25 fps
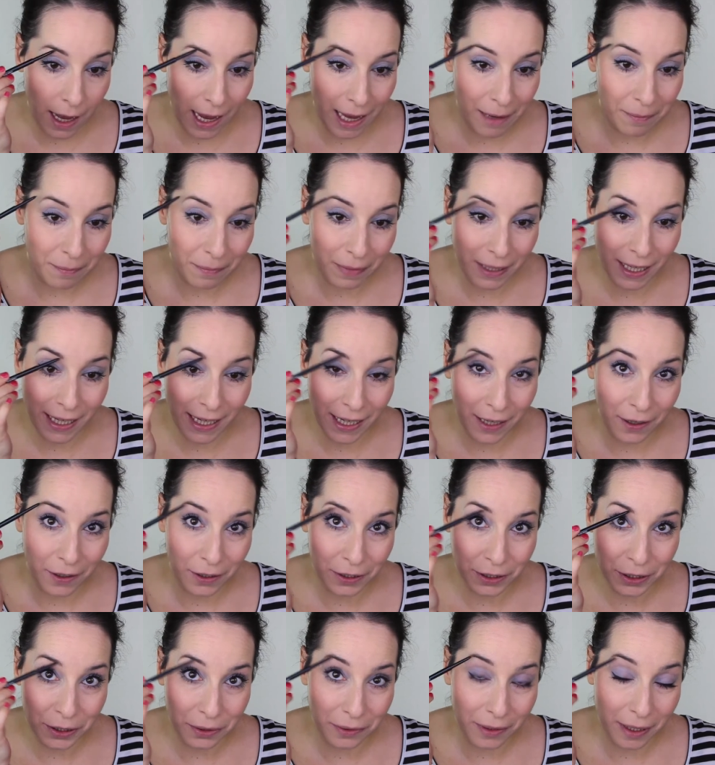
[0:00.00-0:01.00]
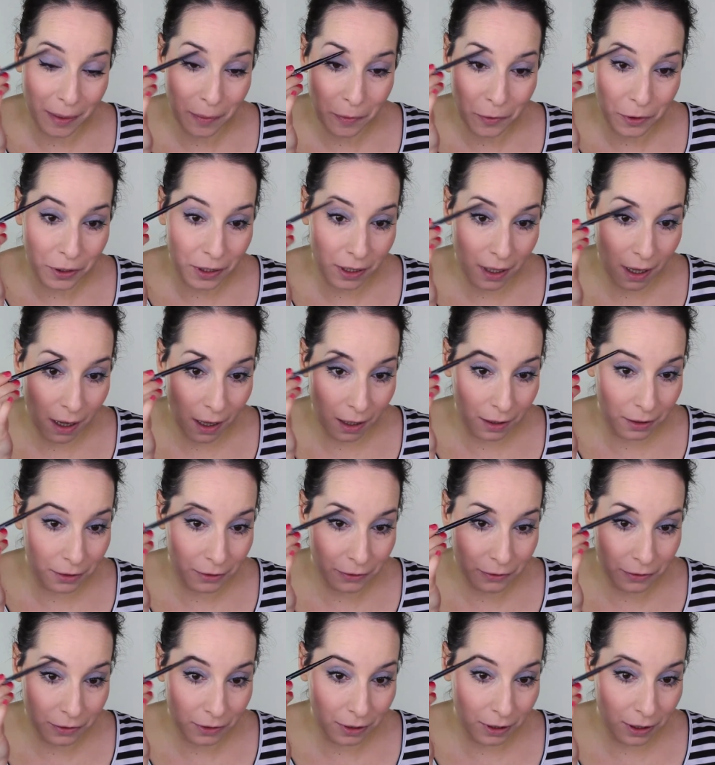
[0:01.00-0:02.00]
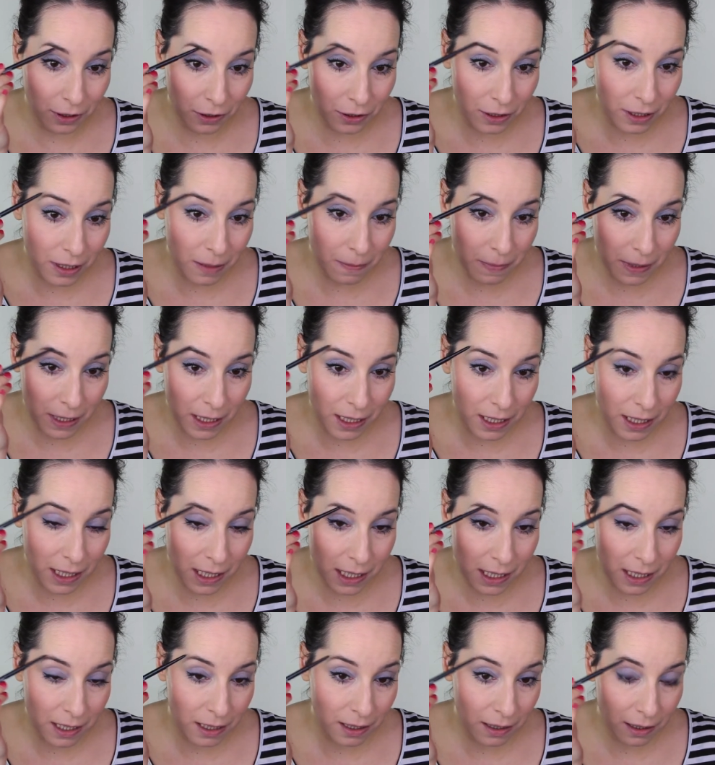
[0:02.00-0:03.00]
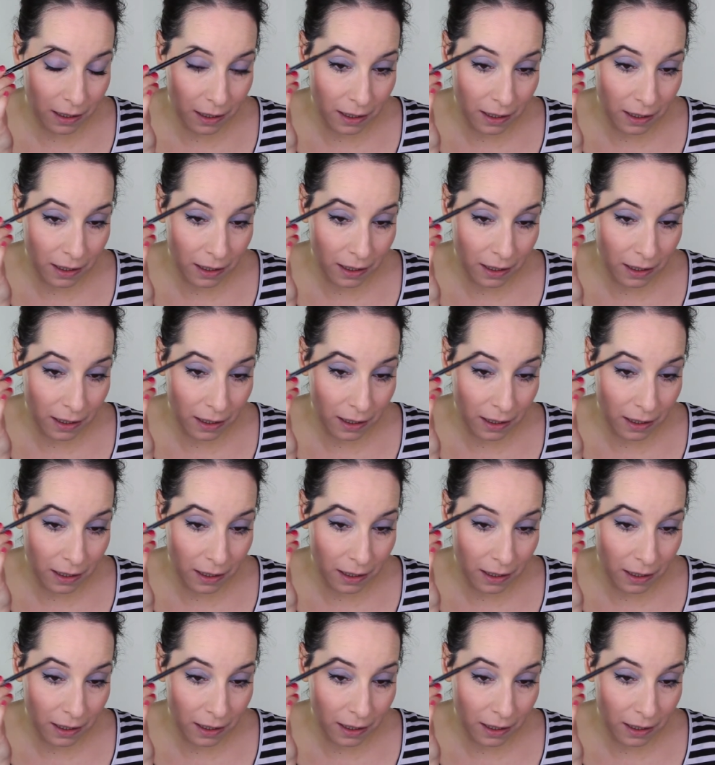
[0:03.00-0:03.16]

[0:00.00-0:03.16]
I'm planning on doing more colorful looks because